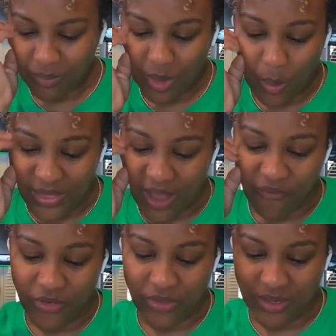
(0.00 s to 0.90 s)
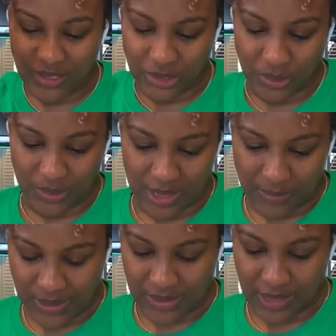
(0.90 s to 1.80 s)
without further ado, let me
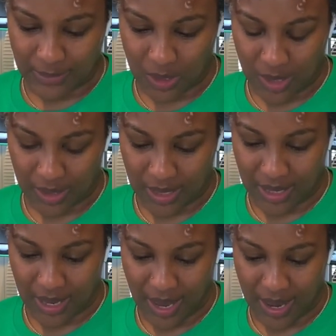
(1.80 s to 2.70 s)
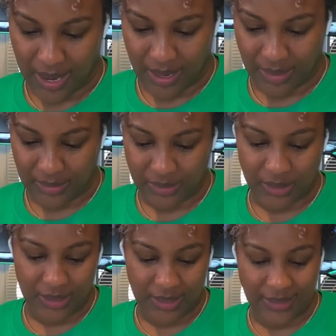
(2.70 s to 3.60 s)
stop talking and
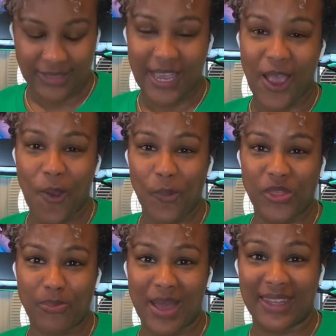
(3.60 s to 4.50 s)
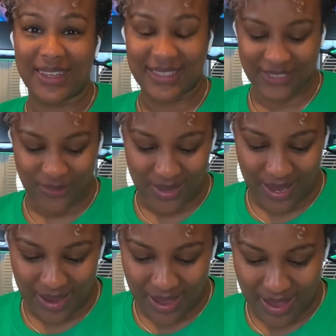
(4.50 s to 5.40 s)
get down with my list.
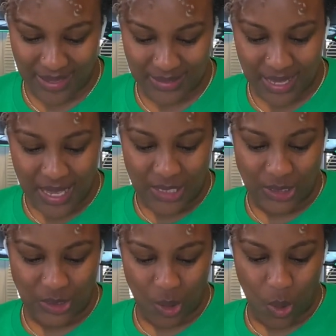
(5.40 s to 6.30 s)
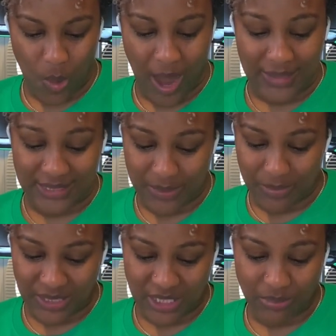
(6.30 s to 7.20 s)
Okay, guys? So I did
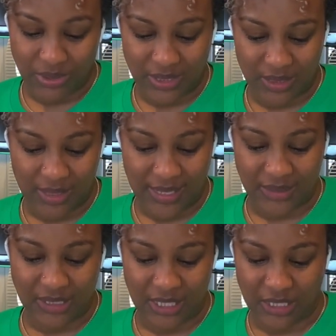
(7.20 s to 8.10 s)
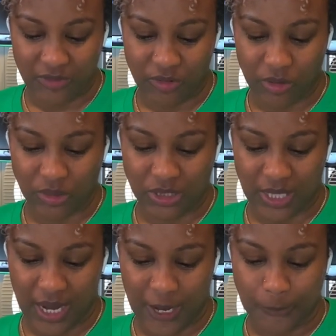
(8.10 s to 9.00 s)
mention Priscilla at Distinctive
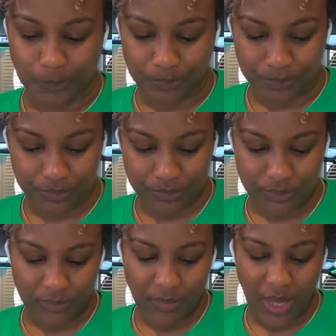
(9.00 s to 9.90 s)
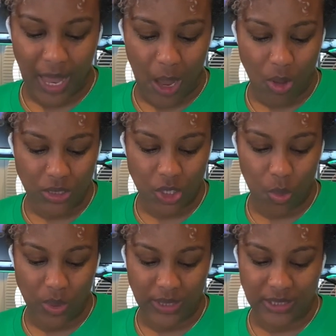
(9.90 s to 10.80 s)
Crochet. I also
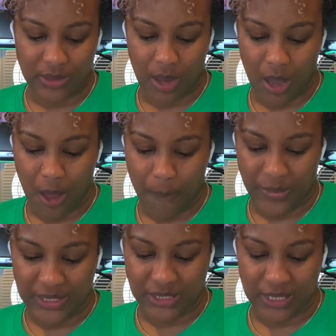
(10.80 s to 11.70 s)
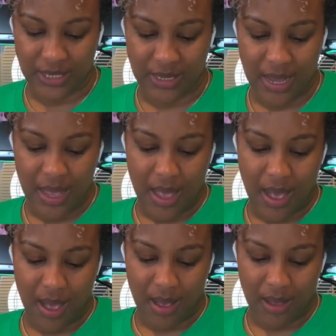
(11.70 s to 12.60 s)
wanted to uh, mention
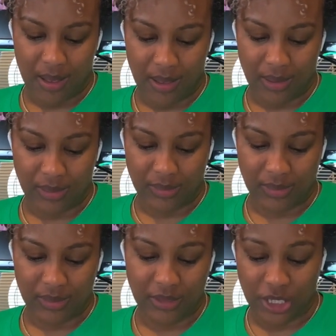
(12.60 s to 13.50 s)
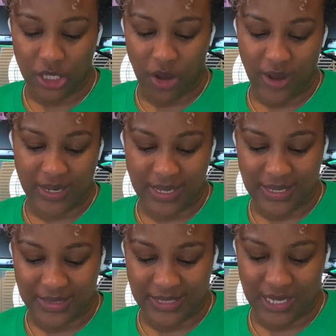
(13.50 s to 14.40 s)
uh, the Yarney
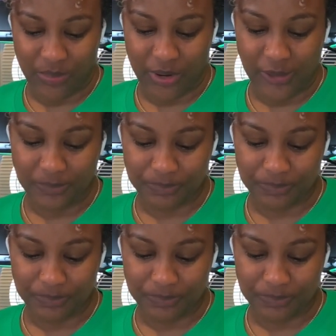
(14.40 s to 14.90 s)
Zebra.